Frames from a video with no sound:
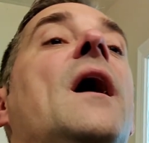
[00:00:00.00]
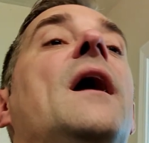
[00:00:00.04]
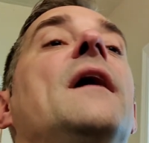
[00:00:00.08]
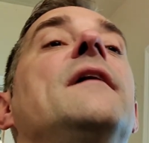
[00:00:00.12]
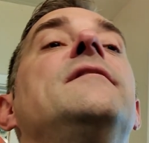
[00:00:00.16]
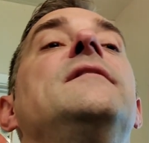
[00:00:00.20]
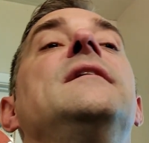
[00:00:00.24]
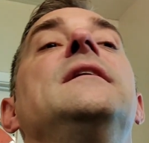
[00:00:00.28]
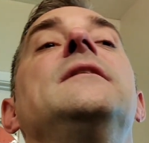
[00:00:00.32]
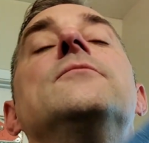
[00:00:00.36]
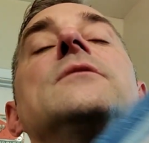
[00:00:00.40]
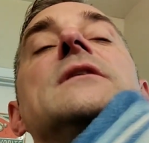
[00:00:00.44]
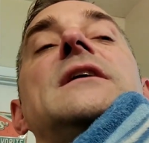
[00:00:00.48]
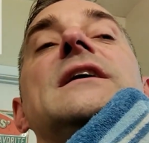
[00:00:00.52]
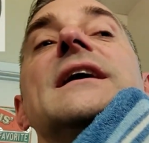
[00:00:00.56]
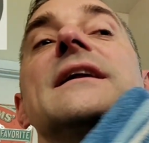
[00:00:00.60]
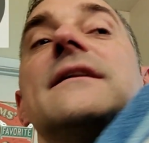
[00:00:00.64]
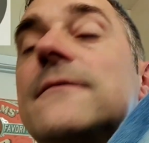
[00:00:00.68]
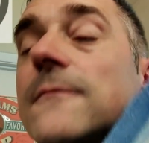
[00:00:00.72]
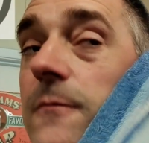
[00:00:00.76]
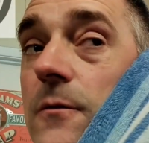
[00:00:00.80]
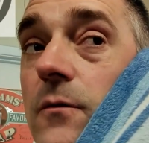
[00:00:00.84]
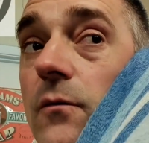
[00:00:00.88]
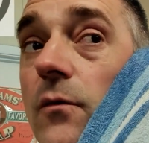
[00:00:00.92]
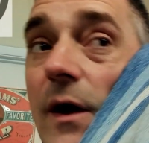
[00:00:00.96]
I think we
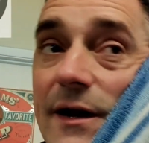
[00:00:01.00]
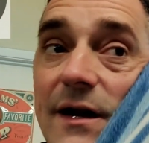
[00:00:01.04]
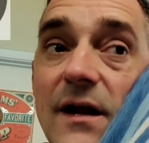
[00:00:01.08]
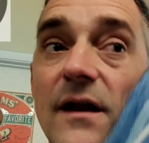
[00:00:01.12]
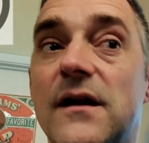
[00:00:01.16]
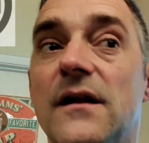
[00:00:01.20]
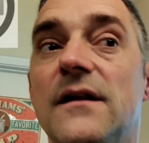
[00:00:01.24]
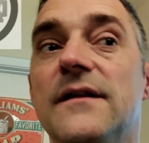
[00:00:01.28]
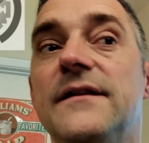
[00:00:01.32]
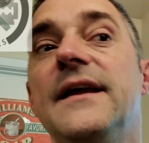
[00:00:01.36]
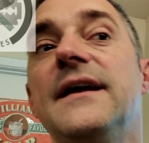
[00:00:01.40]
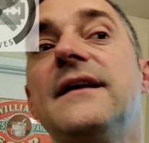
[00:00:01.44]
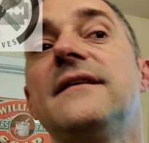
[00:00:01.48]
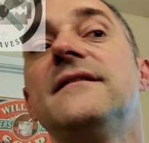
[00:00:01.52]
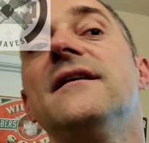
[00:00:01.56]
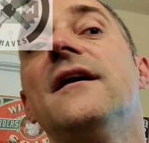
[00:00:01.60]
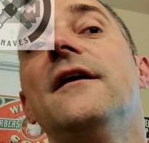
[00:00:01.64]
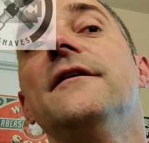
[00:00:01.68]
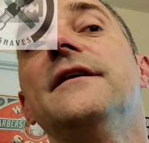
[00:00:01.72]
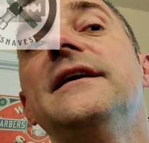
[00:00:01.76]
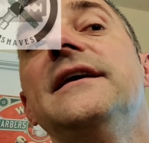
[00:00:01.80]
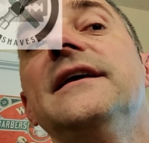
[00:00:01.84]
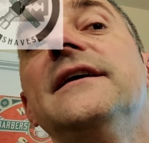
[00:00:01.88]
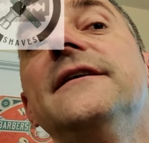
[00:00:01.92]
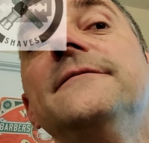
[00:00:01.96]
got one little nick
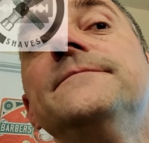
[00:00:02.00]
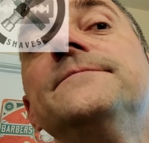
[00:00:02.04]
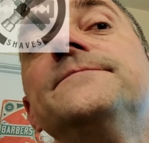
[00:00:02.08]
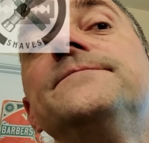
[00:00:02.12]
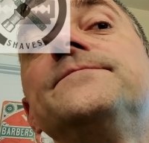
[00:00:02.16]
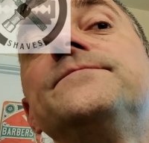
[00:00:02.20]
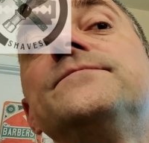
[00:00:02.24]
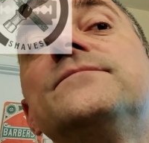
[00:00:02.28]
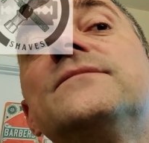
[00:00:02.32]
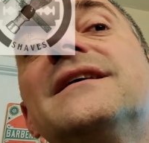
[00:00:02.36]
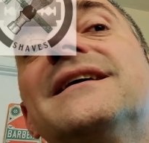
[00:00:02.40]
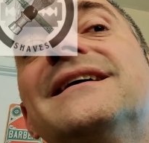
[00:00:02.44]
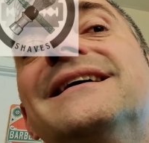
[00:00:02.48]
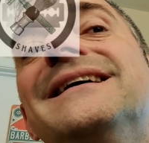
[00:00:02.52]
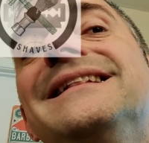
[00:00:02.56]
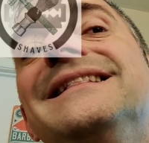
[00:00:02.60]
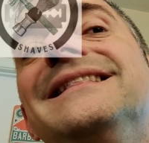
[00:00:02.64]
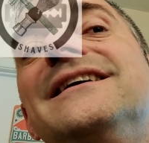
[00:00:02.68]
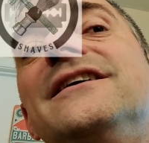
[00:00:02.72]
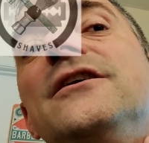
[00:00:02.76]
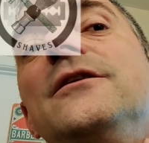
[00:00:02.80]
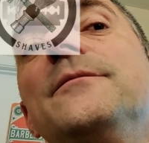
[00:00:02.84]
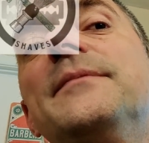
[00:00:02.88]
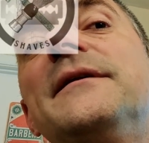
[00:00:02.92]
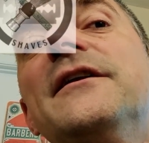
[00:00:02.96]
down here, a
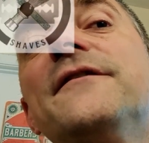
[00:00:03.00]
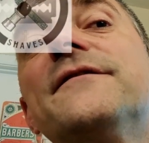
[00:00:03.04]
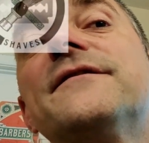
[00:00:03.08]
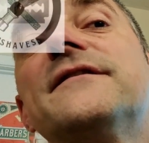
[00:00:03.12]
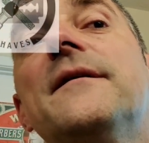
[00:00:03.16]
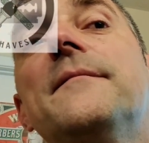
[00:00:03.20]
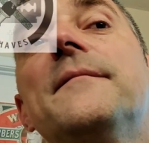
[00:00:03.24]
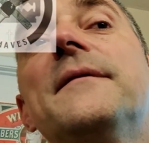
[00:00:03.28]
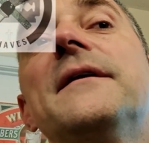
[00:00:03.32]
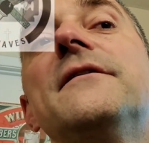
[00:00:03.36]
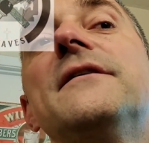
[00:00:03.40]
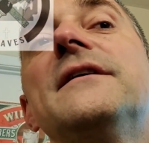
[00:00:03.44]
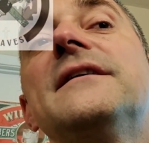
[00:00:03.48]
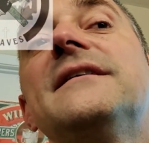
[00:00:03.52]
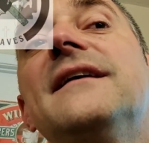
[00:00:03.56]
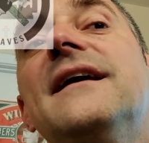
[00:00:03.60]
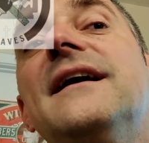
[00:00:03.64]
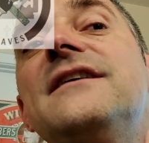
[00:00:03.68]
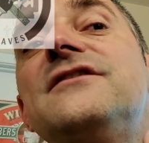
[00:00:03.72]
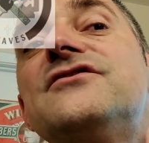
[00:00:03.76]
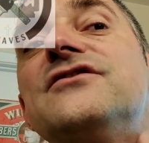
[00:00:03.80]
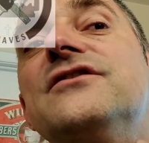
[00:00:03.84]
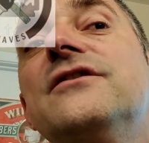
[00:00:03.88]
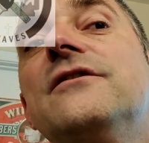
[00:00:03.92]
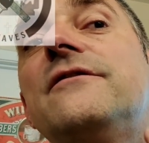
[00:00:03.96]
little bit of some
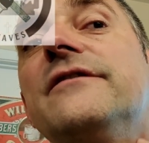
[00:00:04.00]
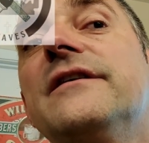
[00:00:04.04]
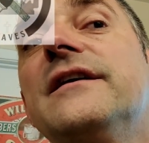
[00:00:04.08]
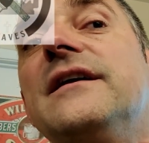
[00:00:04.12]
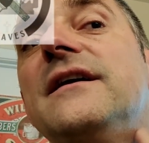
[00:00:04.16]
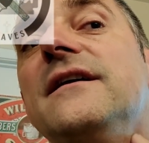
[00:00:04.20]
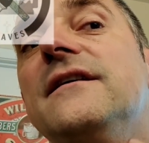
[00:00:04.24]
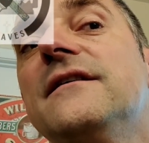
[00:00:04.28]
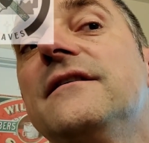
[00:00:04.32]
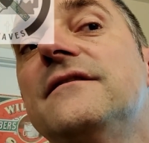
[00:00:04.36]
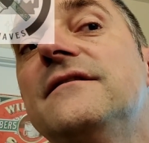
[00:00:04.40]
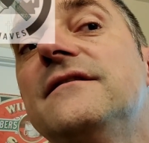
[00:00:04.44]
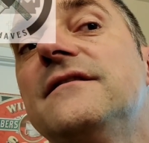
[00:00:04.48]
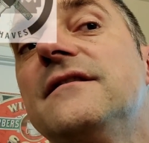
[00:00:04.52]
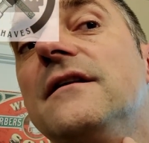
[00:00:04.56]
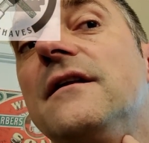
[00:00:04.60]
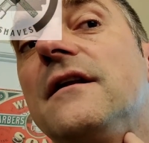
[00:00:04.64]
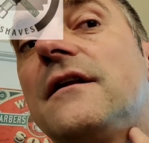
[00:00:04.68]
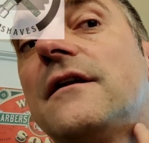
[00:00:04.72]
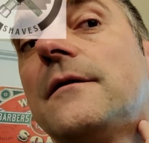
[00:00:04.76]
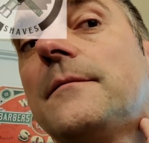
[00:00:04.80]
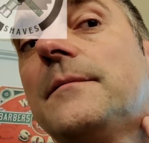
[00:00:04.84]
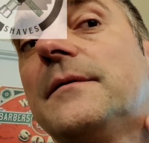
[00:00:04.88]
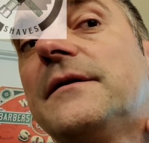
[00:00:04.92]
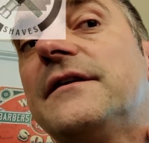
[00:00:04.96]
irritation over here. You see a
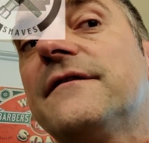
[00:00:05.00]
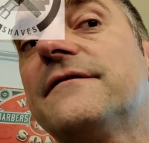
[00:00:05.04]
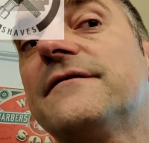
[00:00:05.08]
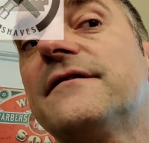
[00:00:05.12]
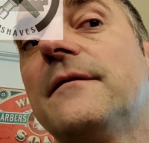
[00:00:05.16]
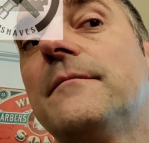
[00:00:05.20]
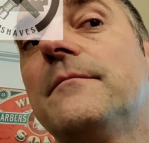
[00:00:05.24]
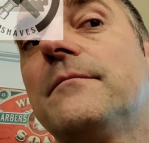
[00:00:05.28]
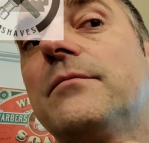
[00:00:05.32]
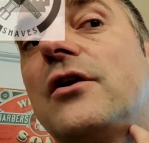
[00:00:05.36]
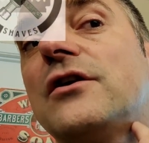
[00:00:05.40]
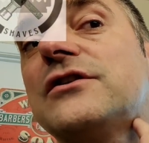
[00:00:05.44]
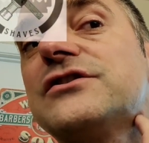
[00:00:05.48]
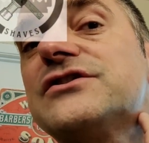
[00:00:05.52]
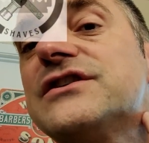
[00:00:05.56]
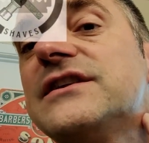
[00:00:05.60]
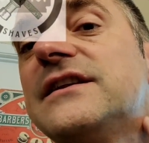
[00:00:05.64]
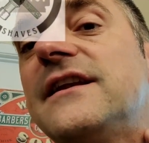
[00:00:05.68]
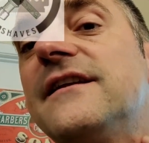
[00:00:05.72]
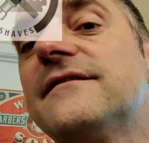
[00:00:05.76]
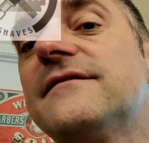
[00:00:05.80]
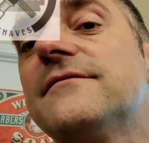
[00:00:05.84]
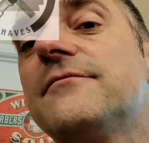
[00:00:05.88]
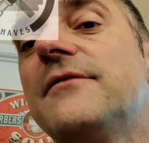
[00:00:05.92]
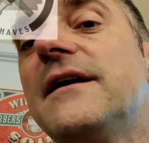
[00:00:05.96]
little bit of some
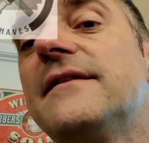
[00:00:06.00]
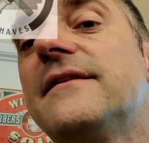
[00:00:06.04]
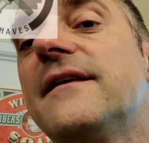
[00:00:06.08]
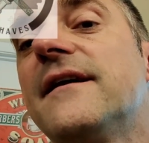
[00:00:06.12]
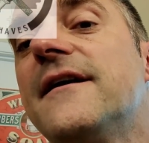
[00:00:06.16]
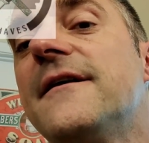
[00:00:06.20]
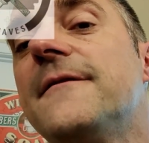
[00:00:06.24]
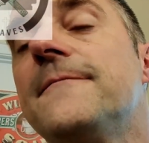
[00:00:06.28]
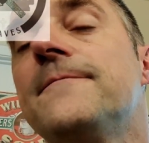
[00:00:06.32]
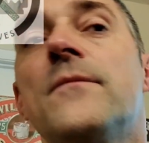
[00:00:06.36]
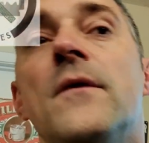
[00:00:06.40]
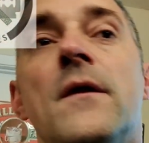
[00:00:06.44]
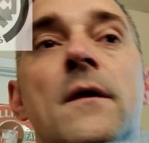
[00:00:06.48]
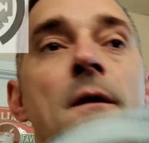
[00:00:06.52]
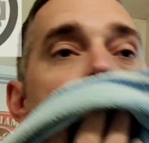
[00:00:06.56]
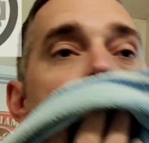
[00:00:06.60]
blotchiness right there.